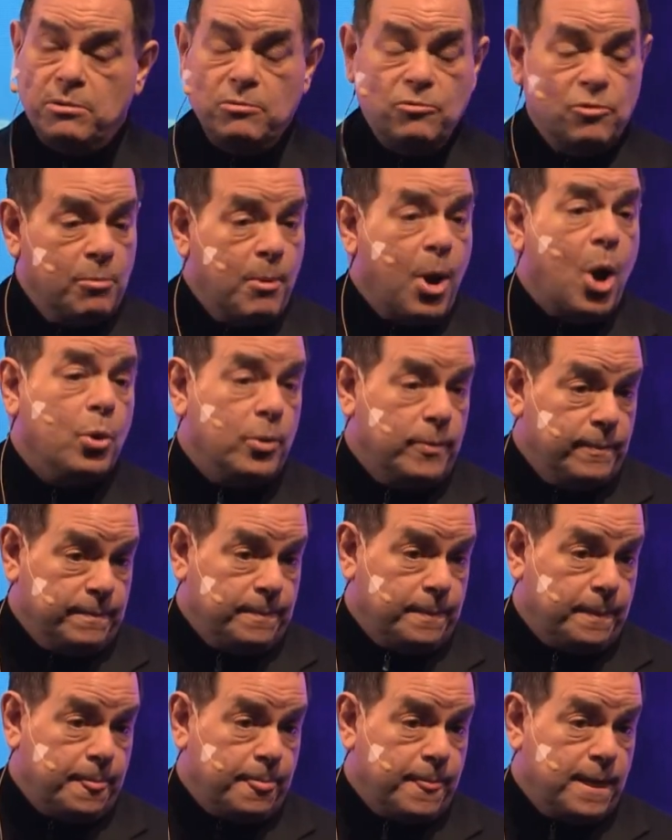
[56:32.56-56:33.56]
remote.
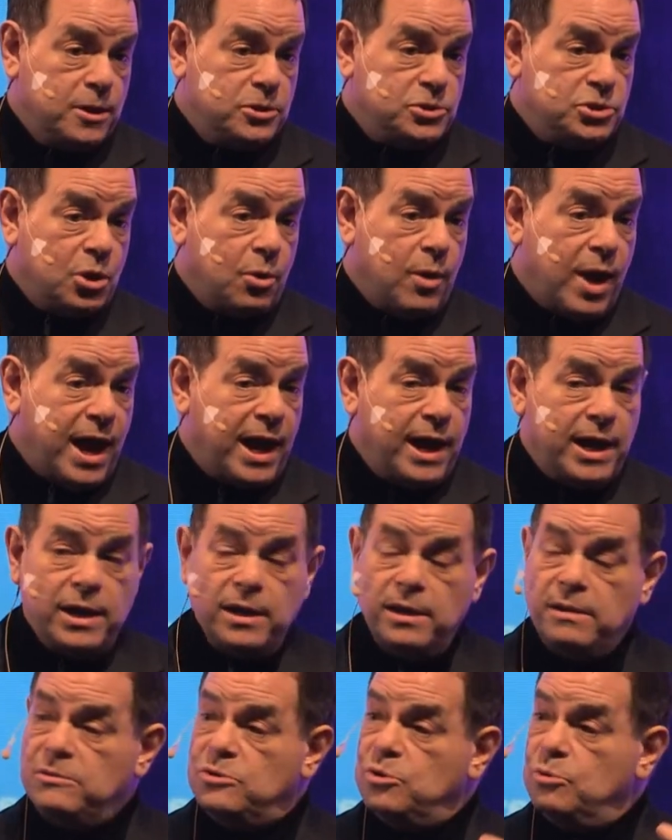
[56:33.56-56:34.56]
So
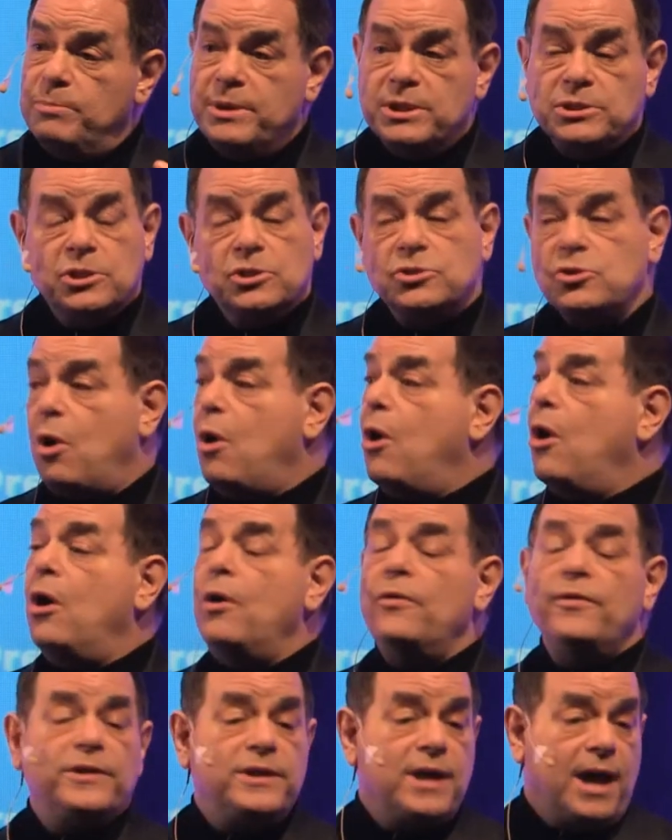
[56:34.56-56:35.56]
I do business
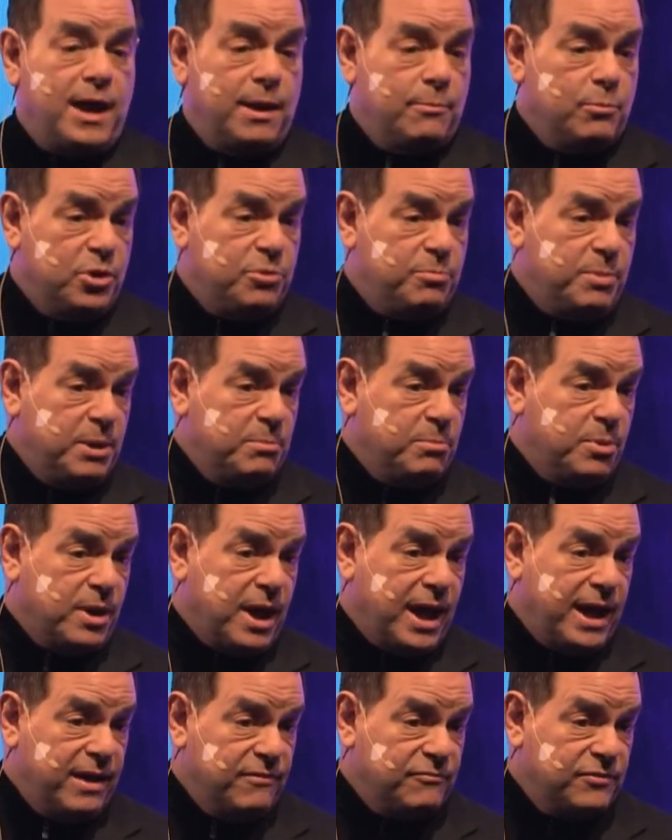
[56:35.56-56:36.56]
all the time with people
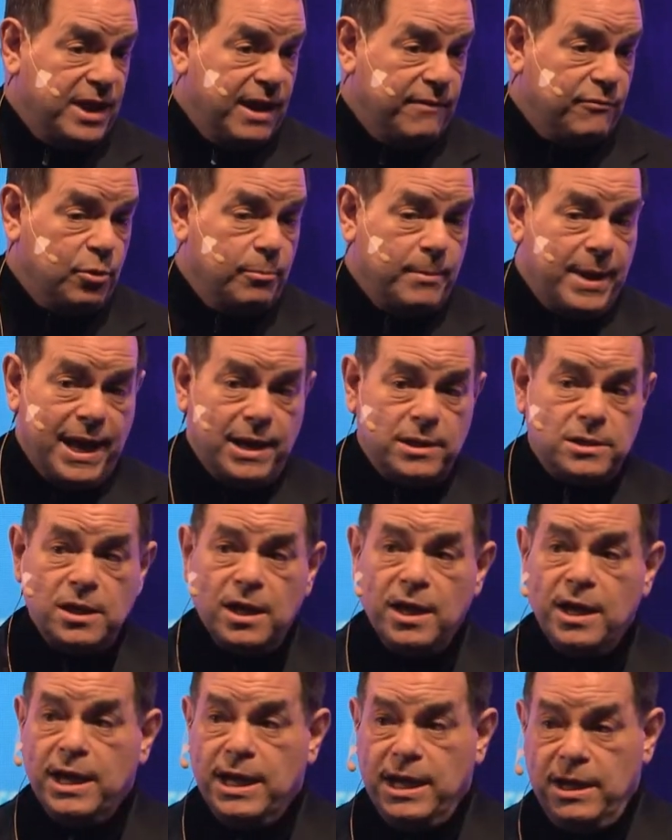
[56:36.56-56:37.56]
I have never met.
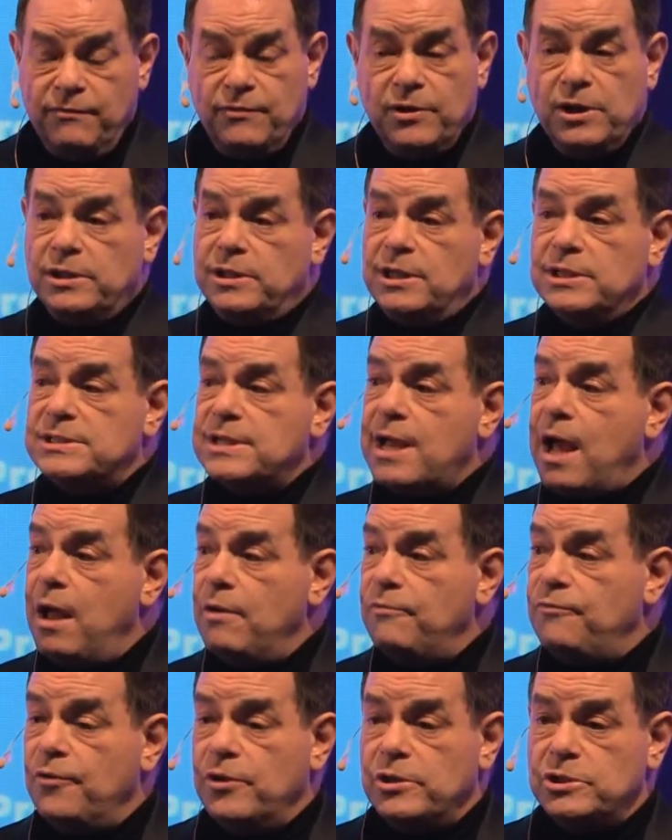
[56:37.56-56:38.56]
Even at this
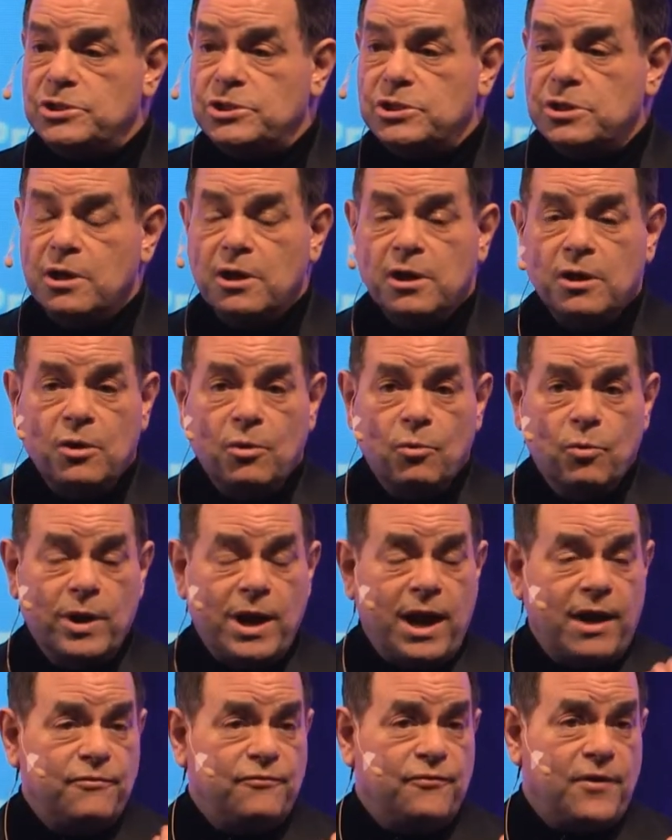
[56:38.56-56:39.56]
conference, when
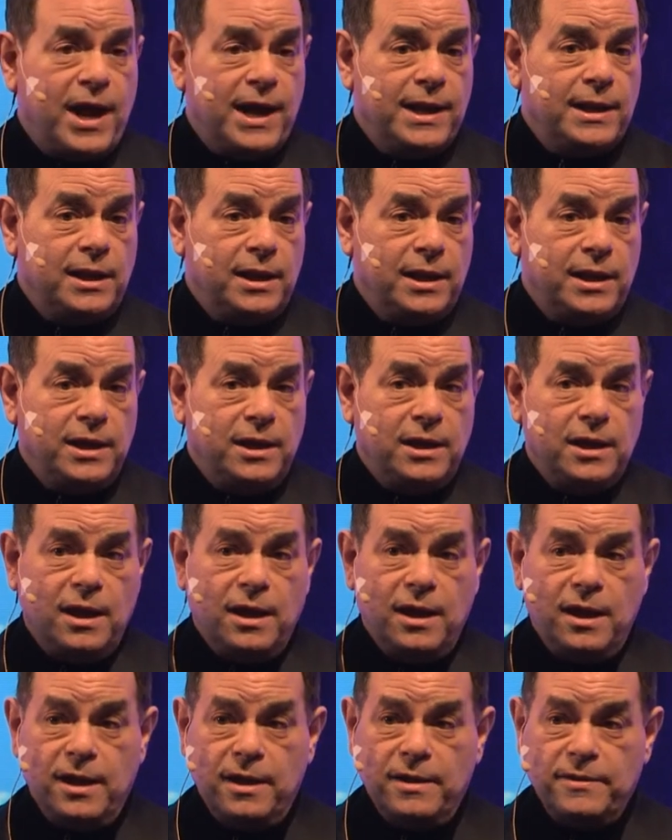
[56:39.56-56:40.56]
I finally,
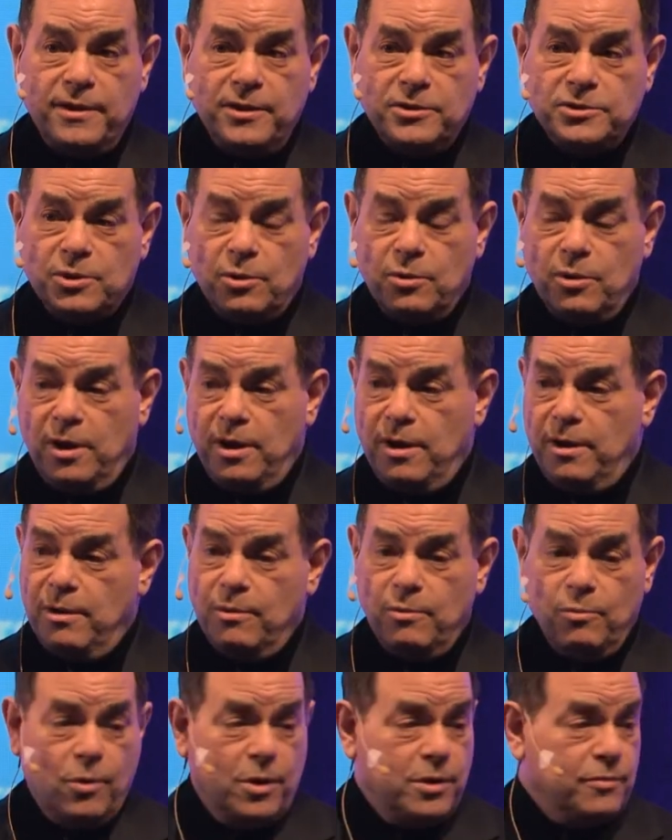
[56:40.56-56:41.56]
there's a
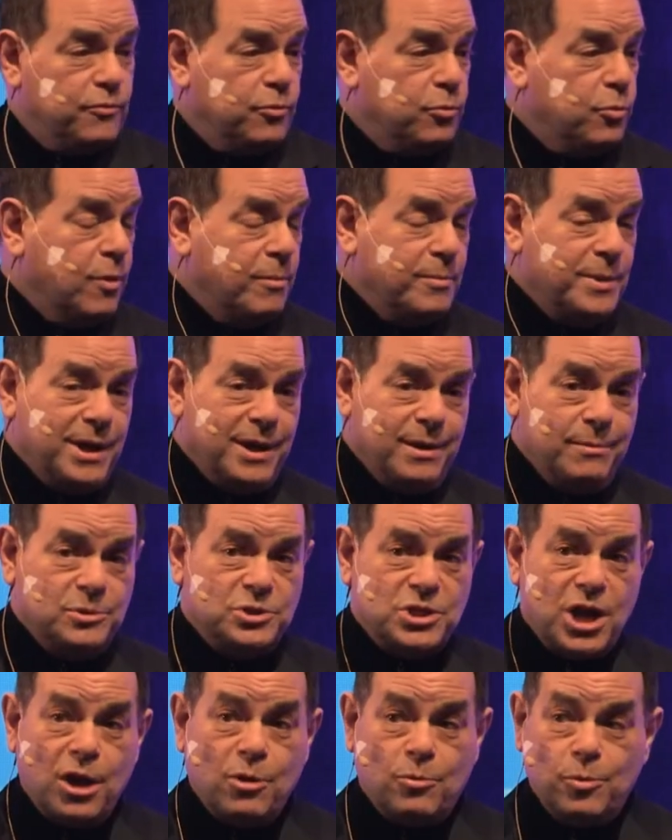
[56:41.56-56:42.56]
wonderful woman named
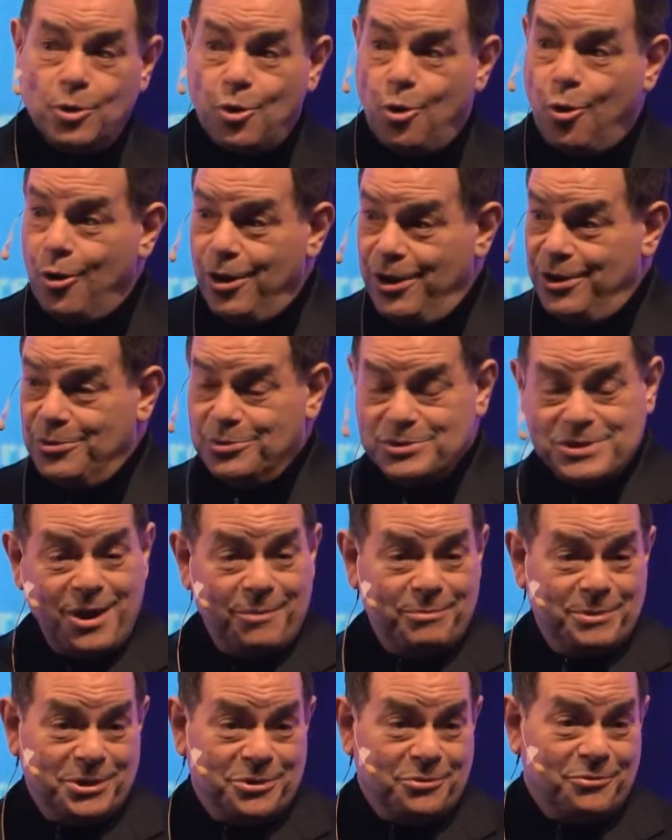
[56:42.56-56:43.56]
Jonquil Coy who's
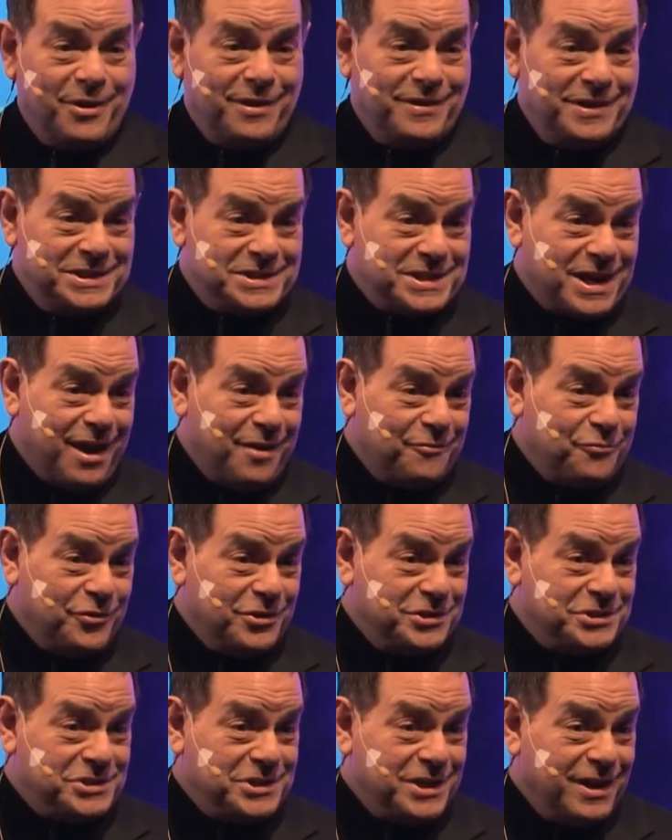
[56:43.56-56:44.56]
helping to run this
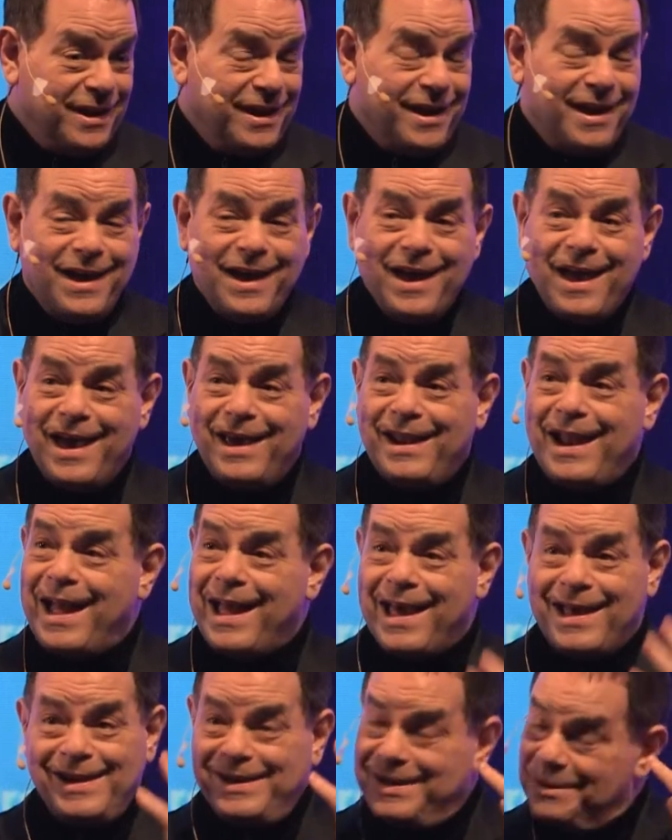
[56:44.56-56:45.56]
conference, and I
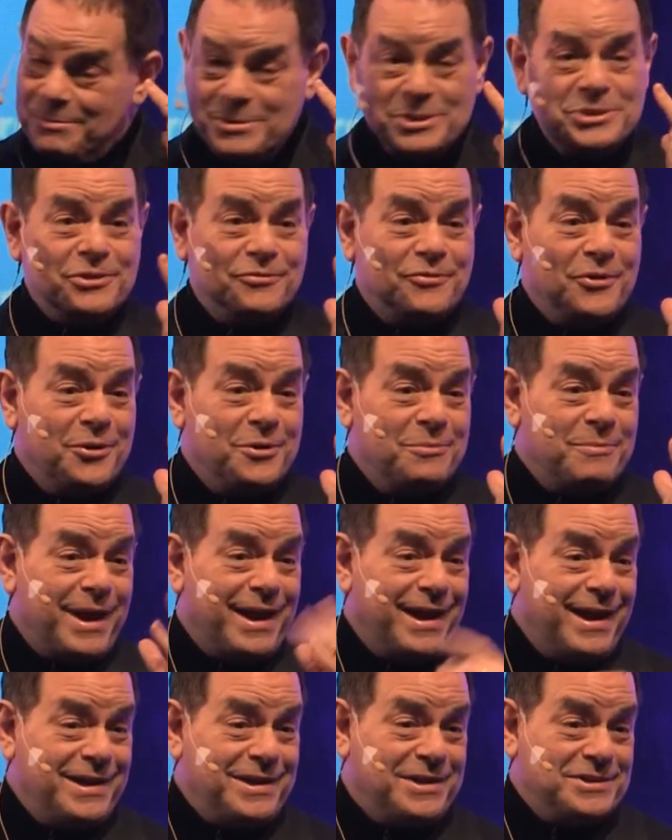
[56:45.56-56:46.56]
had an image of her in my
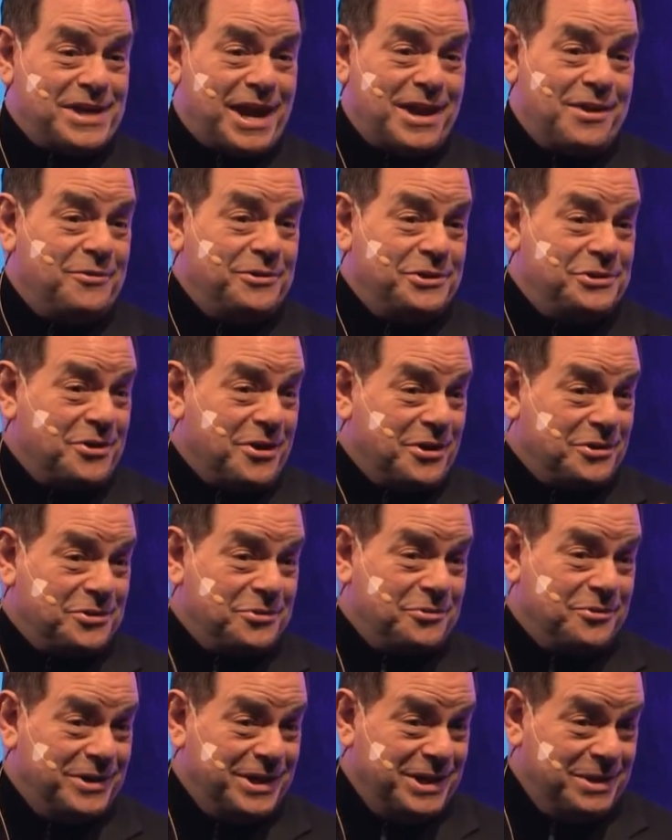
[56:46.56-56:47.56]
head because I'd only talked to
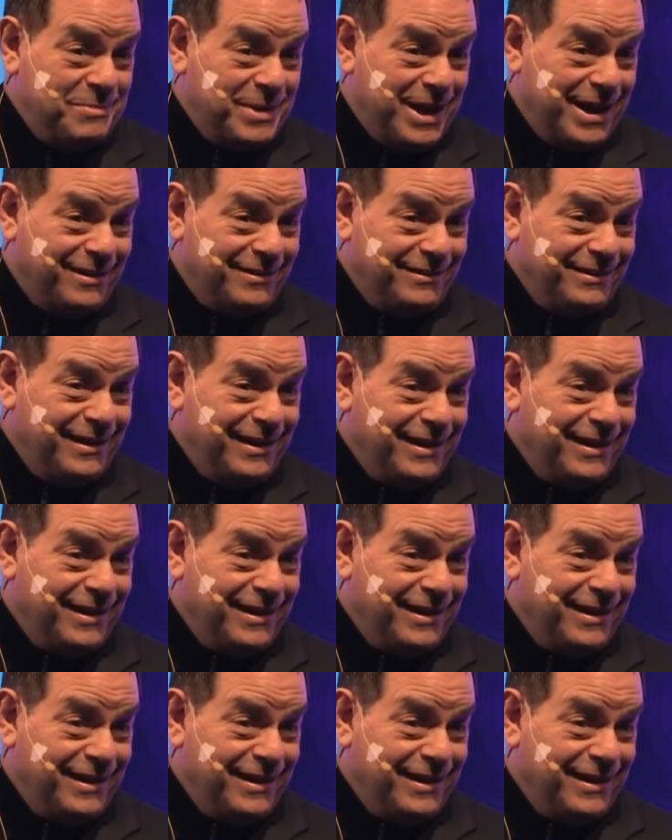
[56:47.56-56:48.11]
her in email,